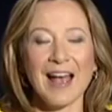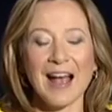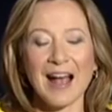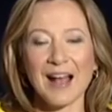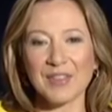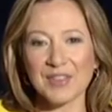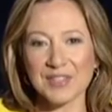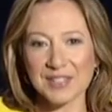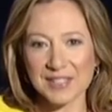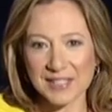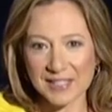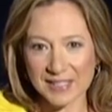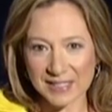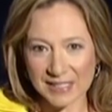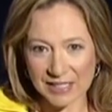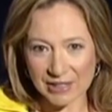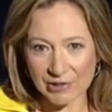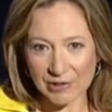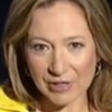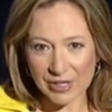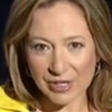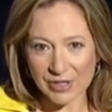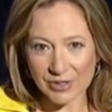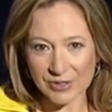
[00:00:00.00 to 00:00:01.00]
and the
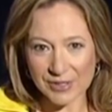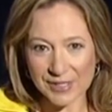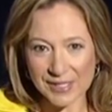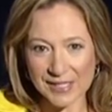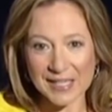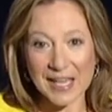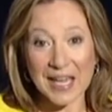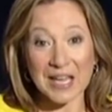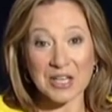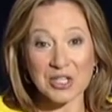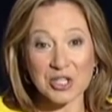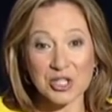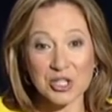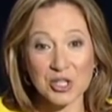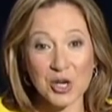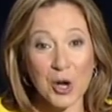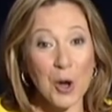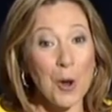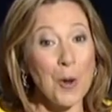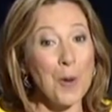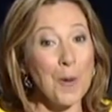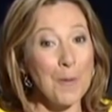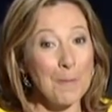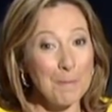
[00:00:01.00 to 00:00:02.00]
satirical sketch
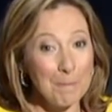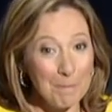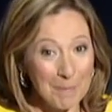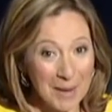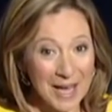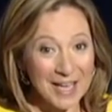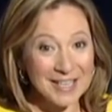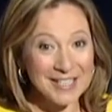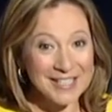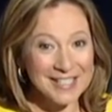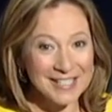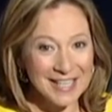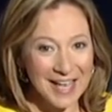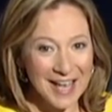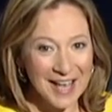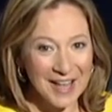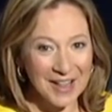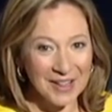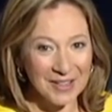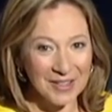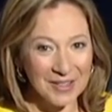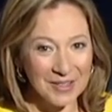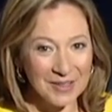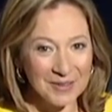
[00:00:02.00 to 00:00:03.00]
show Mad as
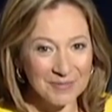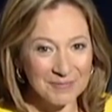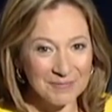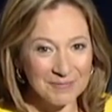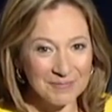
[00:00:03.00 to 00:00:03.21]
Hell.